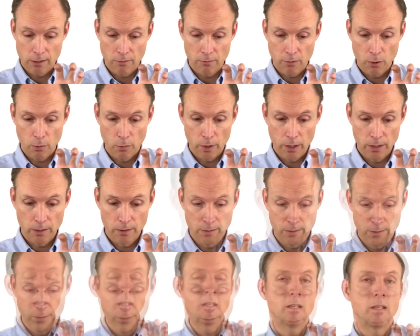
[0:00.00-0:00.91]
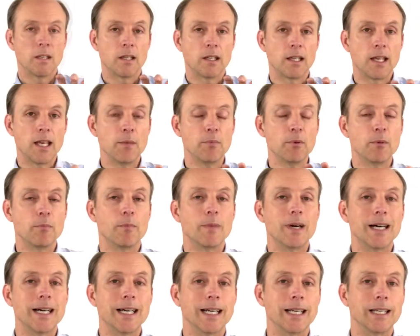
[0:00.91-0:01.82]
if you will. Keep in
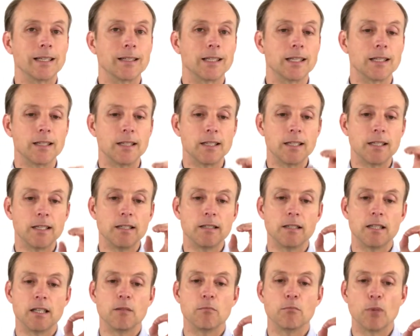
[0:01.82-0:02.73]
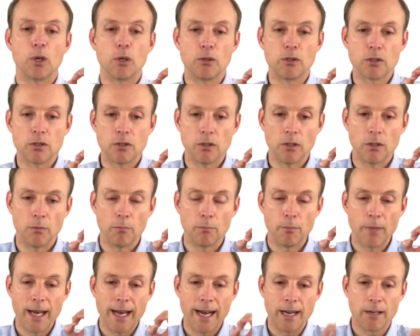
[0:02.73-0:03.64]
mind that these emotional
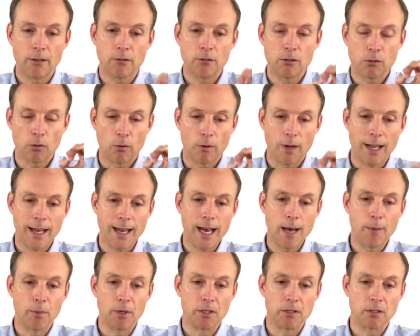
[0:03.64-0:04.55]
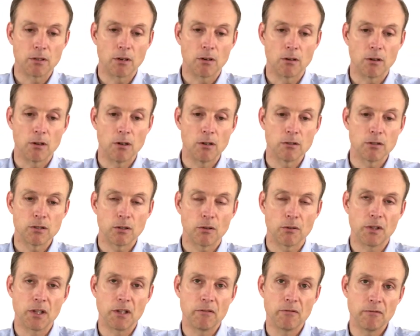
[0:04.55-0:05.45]
patterns or habits are also
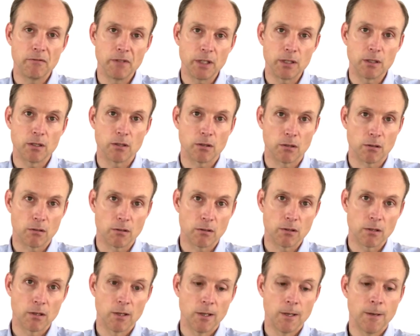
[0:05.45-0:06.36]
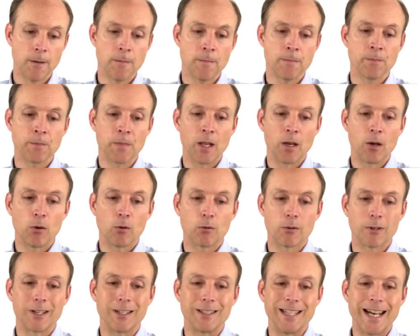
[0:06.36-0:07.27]
the filters
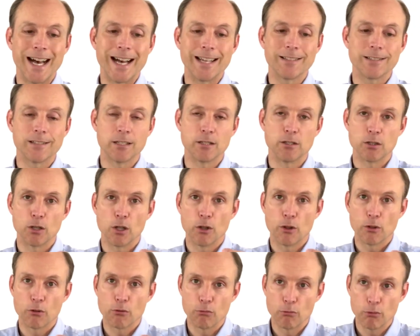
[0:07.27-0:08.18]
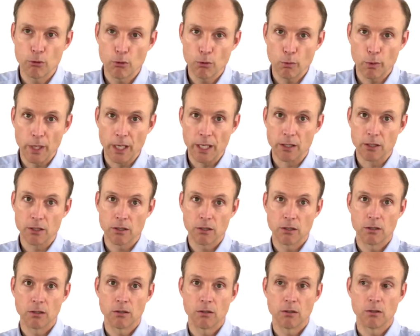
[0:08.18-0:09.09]
or glasses through which
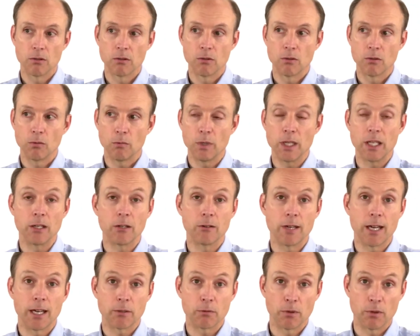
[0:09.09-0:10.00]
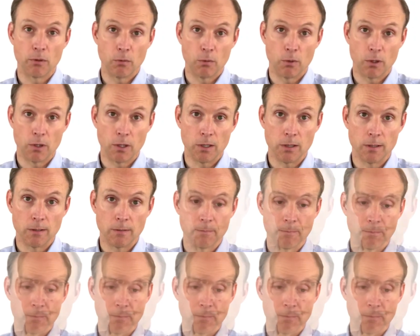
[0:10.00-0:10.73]
we interact with the world.